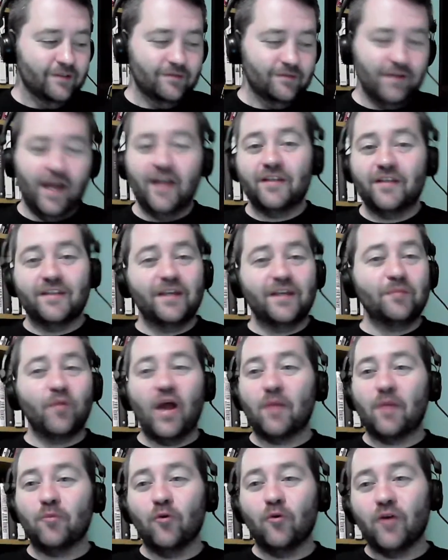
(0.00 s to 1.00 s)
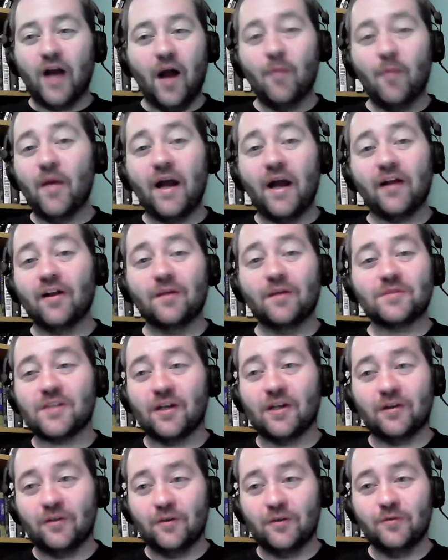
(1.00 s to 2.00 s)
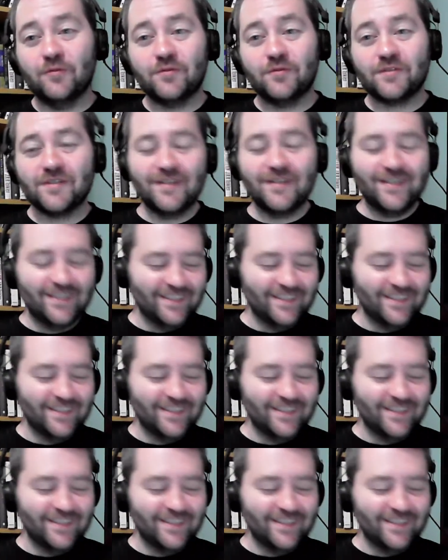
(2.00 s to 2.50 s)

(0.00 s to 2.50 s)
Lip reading: I think Blackpool Combat Club's going to lose.